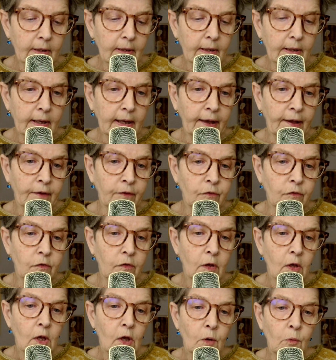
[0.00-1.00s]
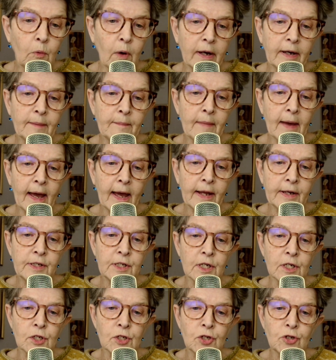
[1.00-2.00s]
as one
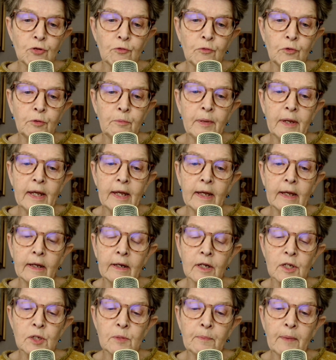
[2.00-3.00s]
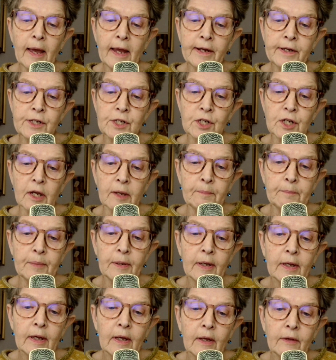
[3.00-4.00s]
imagines you would be in a spaceship.
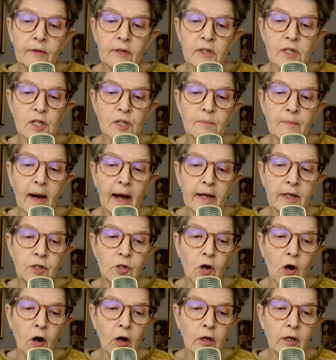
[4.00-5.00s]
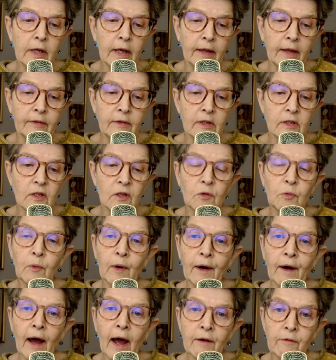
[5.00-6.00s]
This is my dock, and this is
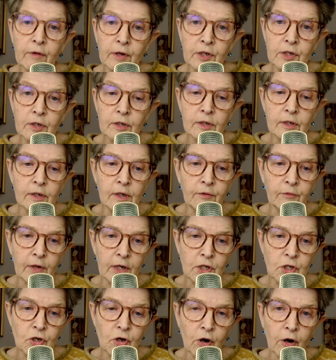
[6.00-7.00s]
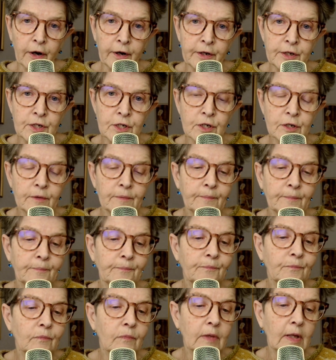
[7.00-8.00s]
where I recharge.
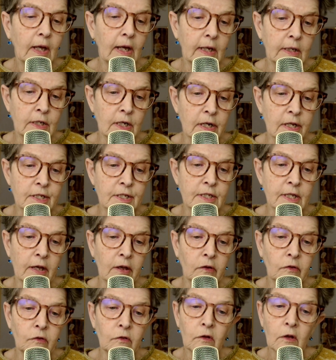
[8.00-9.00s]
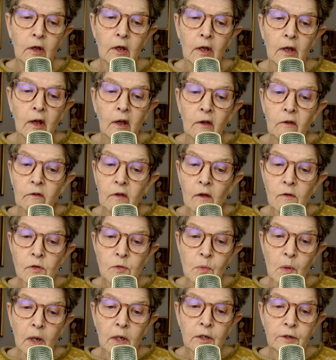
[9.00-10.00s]
Angela says,
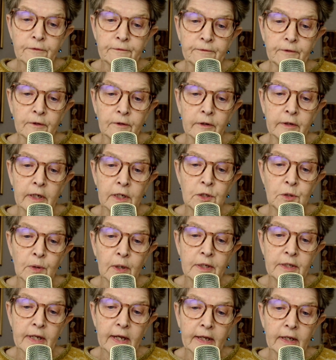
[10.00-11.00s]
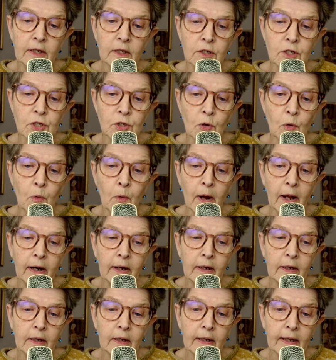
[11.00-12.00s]
sounds wonderful that you are taken so well
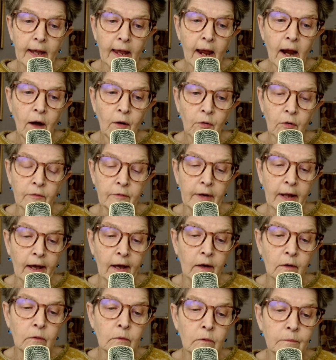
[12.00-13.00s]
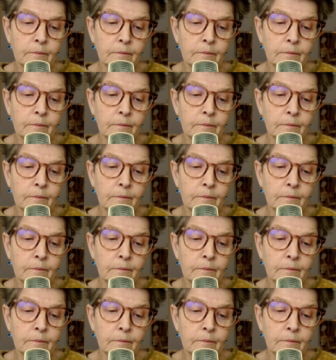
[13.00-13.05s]
care of now.